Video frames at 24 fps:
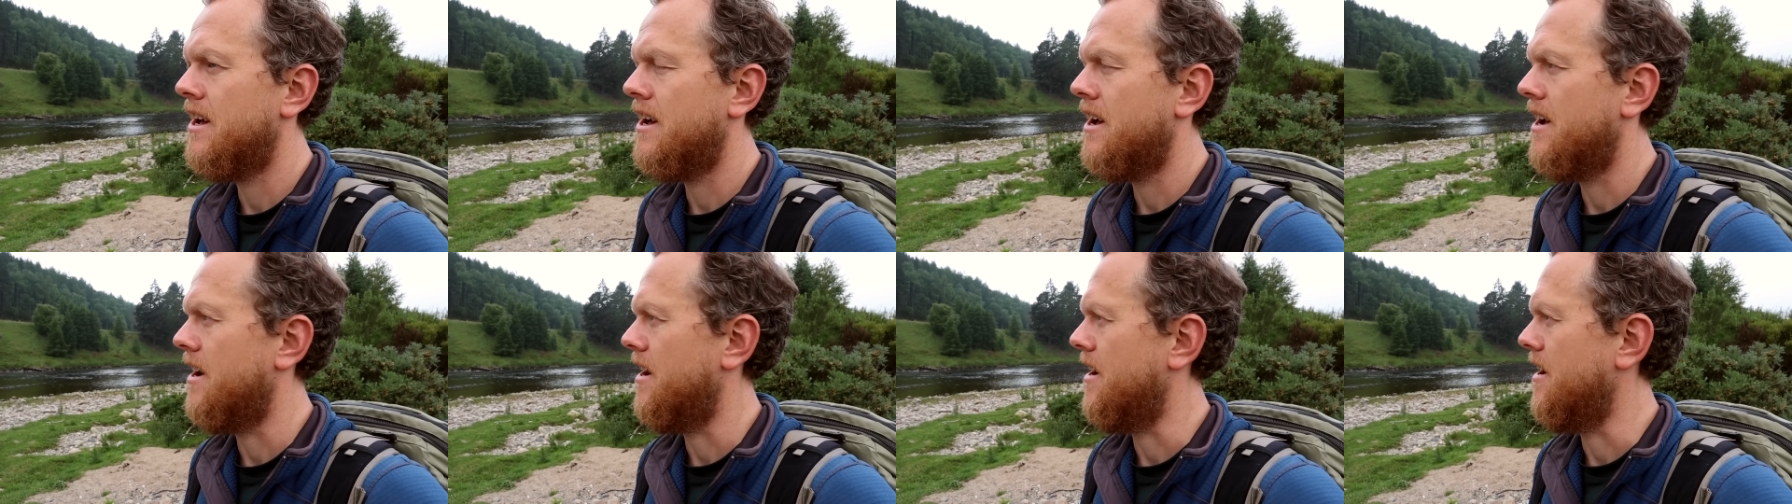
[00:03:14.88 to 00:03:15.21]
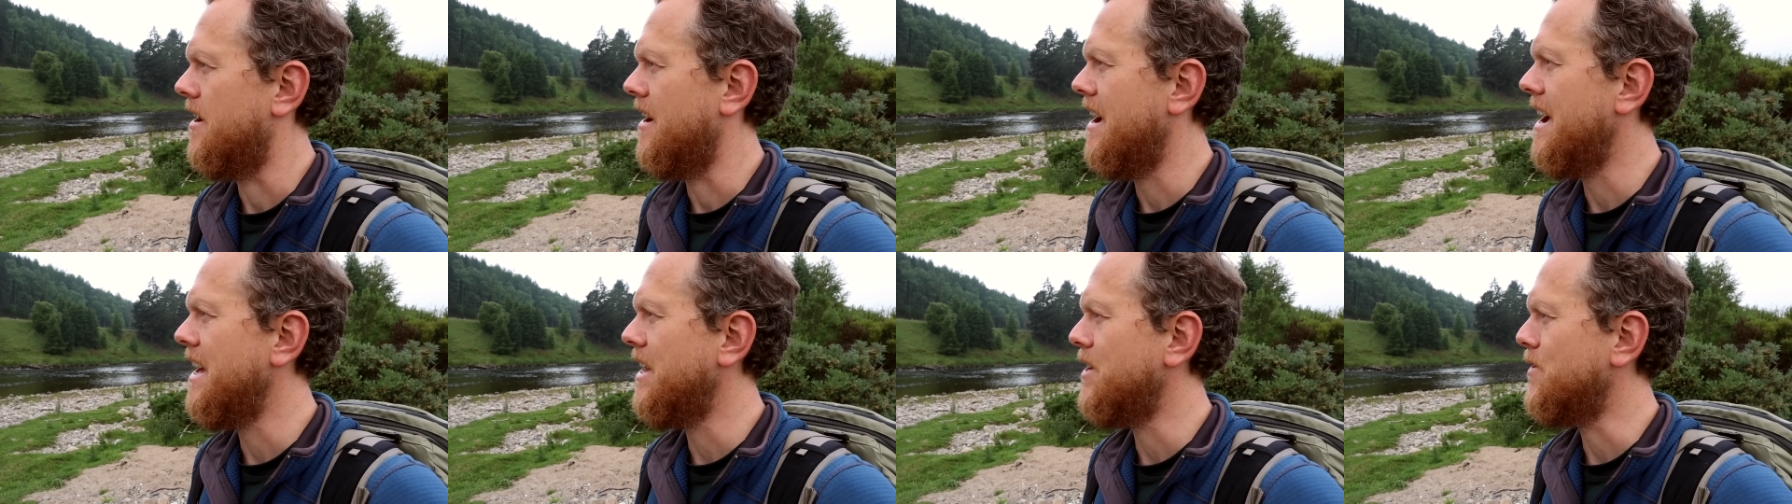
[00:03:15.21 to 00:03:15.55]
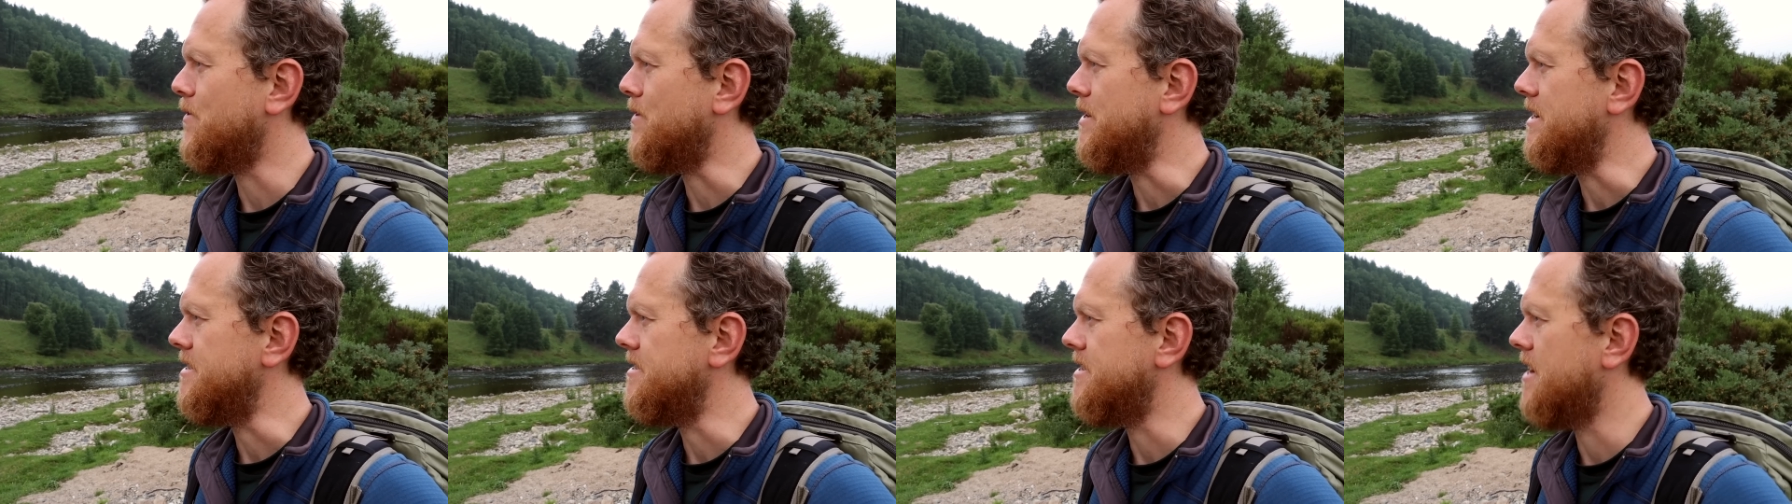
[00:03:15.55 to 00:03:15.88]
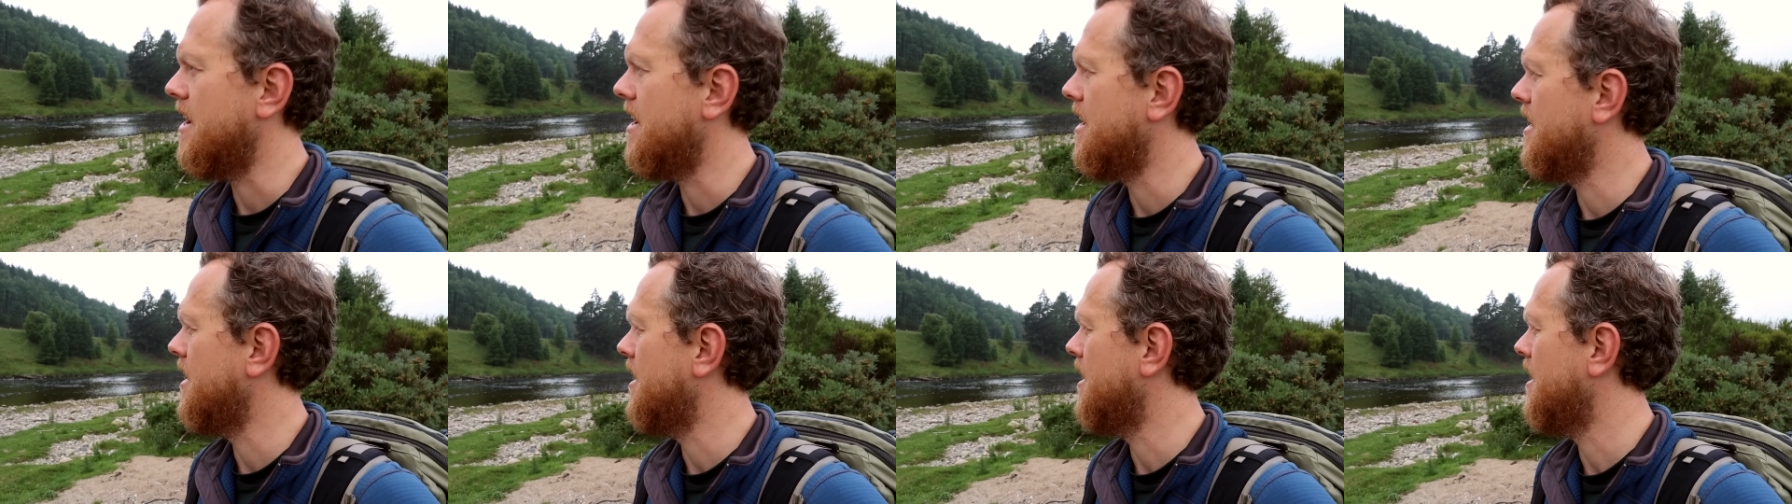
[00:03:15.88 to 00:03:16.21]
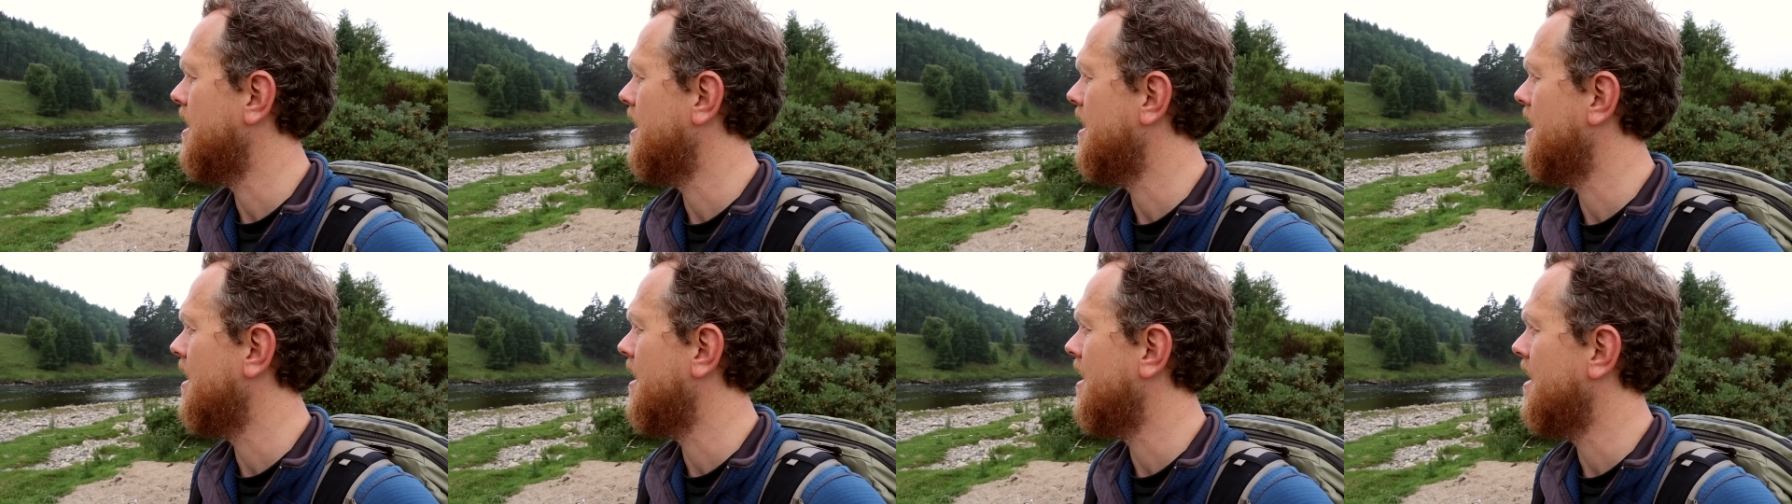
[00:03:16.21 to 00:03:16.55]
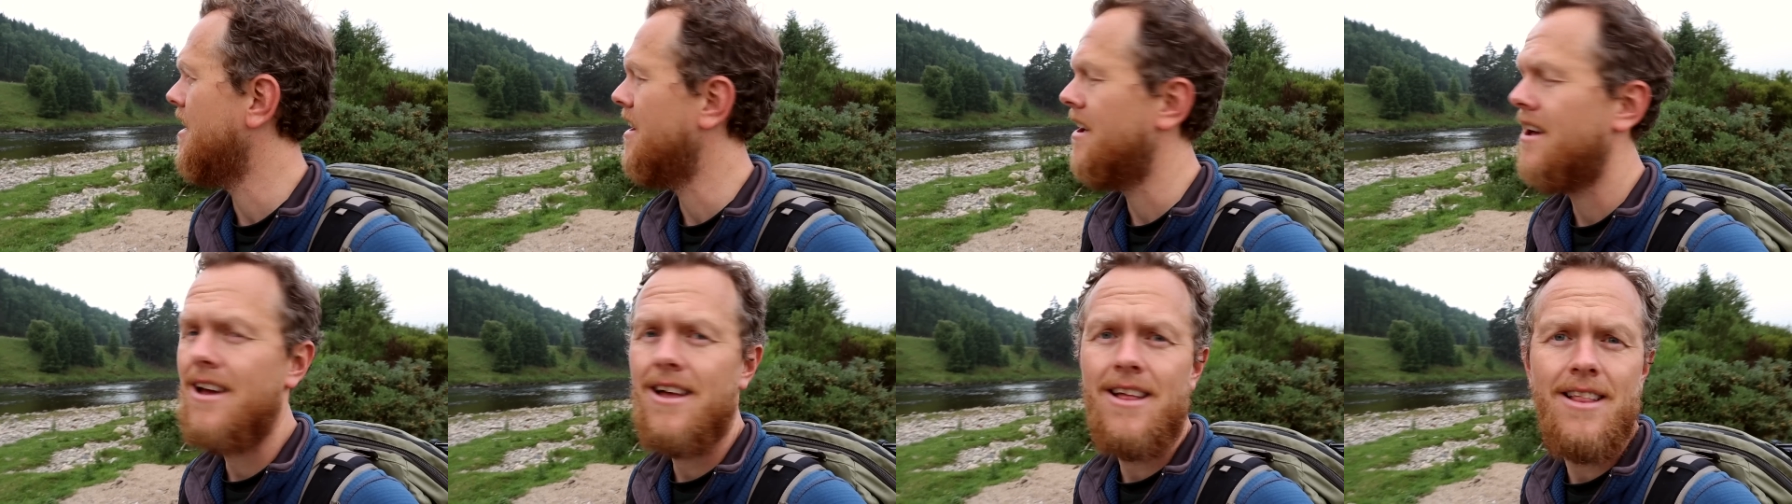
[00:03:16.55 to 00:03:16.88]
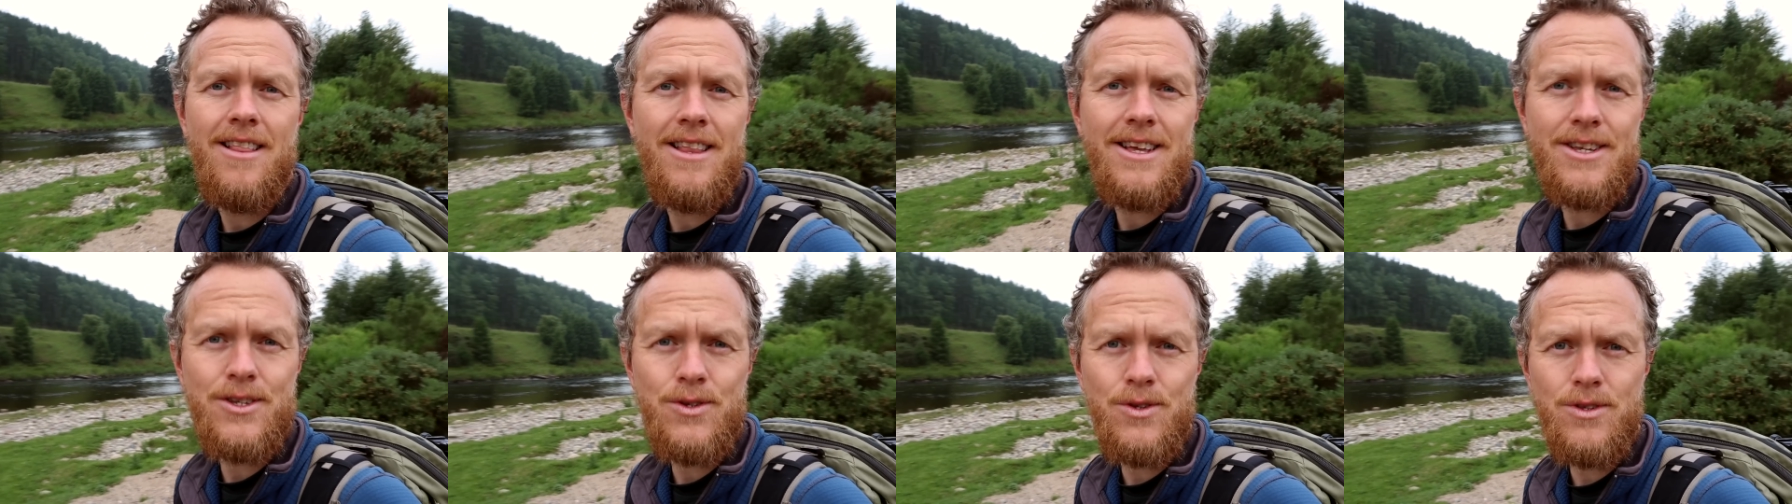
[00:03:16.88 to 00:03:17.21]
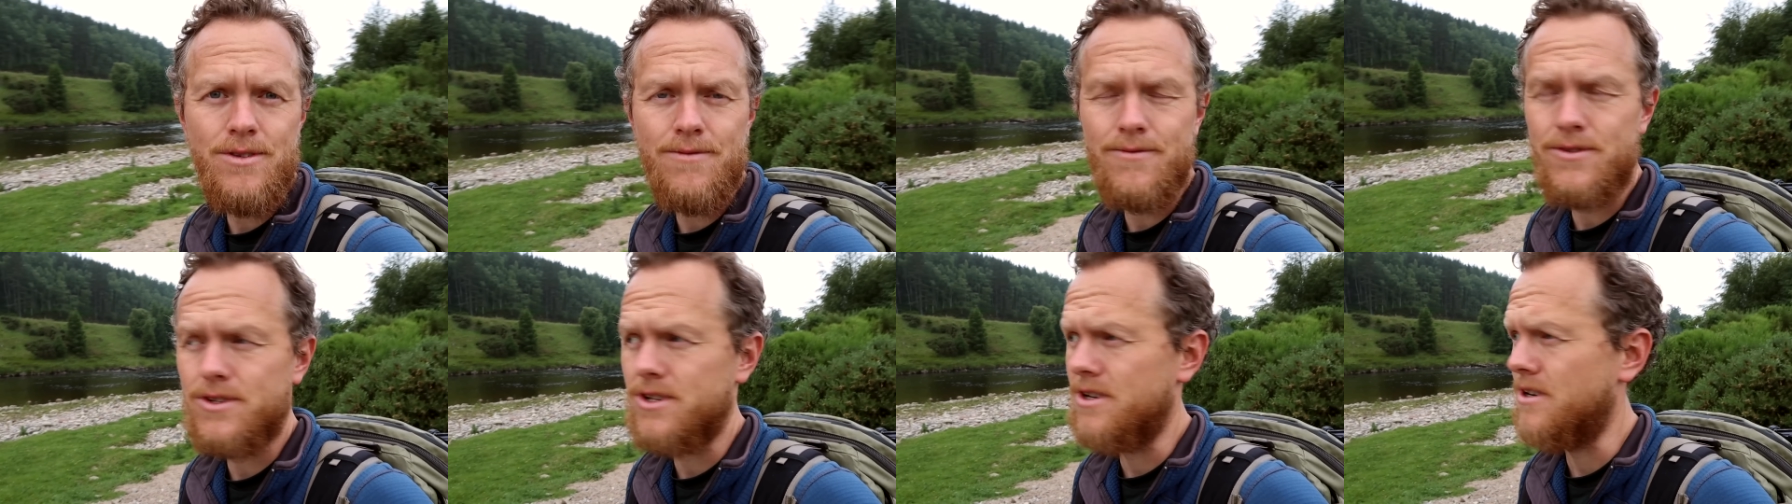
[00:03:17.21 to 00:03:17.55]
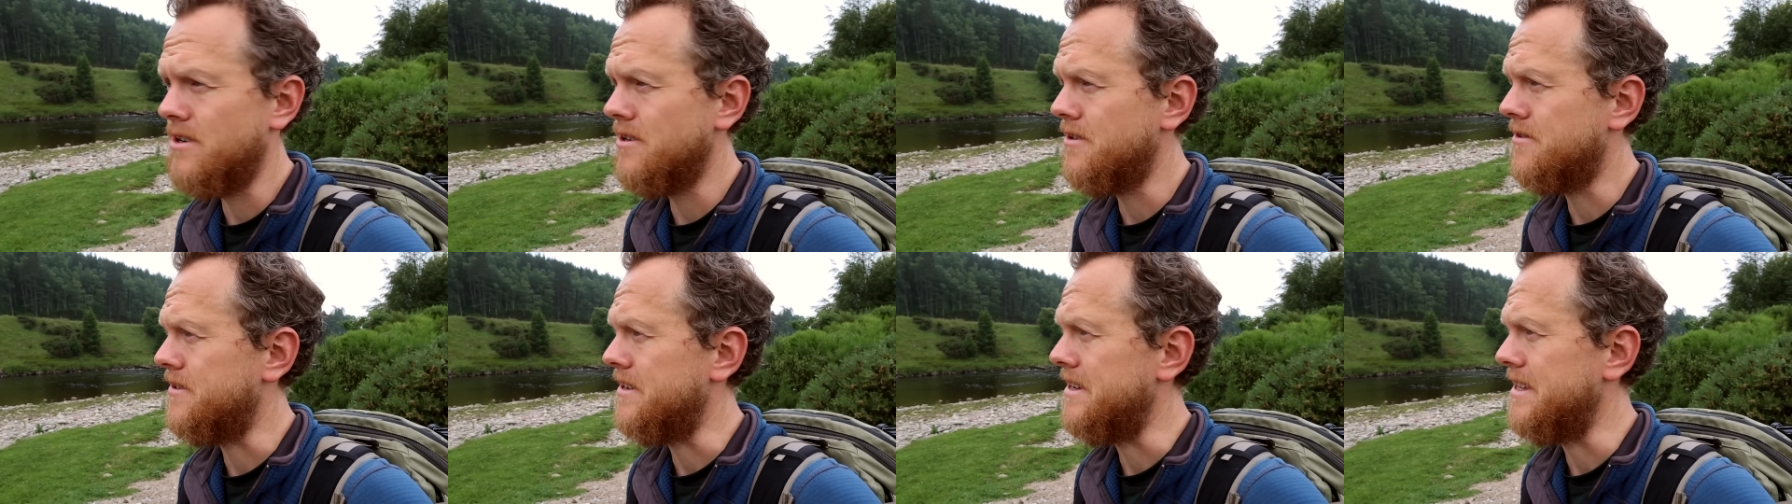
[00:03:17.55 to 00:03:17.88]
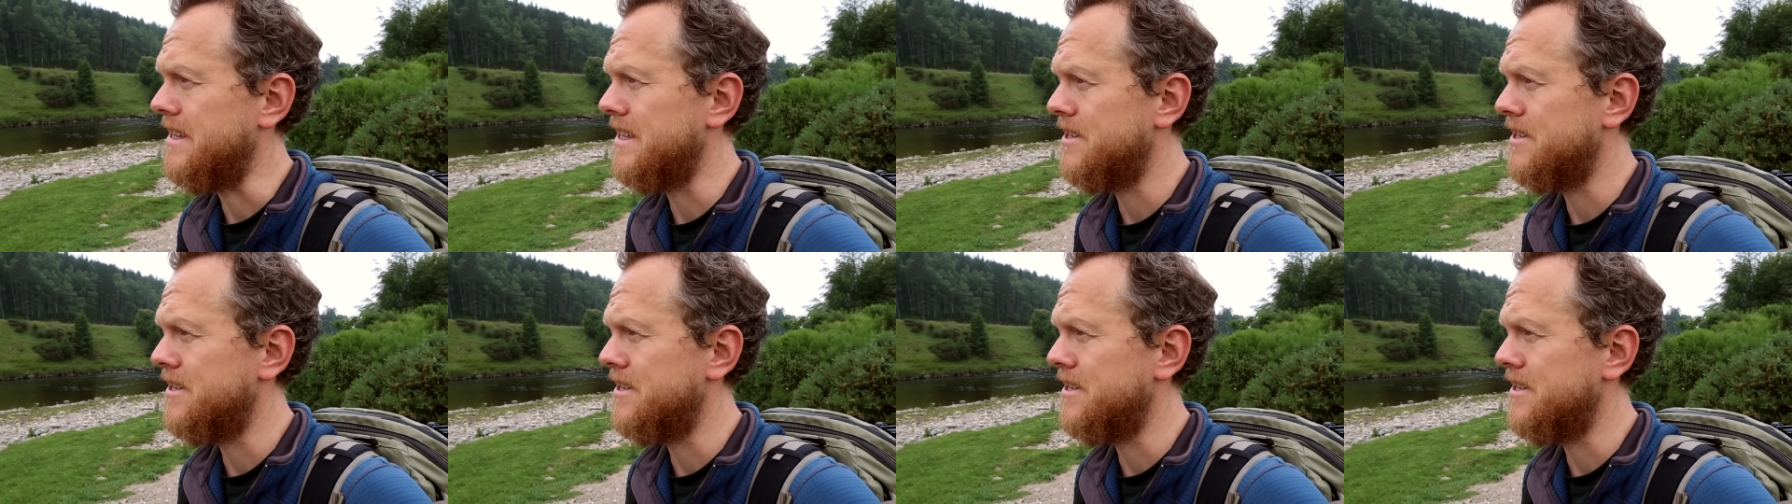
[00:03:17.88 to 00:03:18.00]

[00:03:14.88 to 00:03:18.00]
that. Anyways. Let's do some photography.